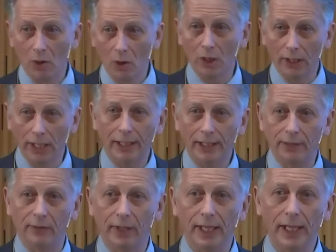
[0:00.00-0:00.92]

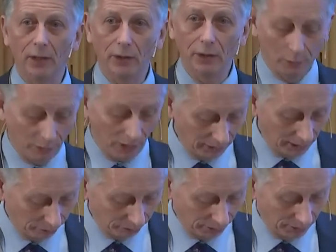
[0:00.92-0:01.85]
collectively use
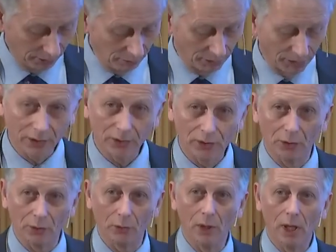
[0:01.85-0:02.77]
public procurement
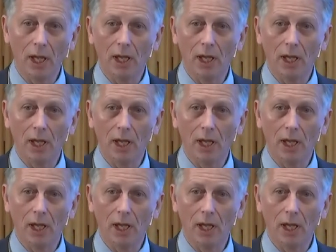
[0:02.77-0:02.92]
to,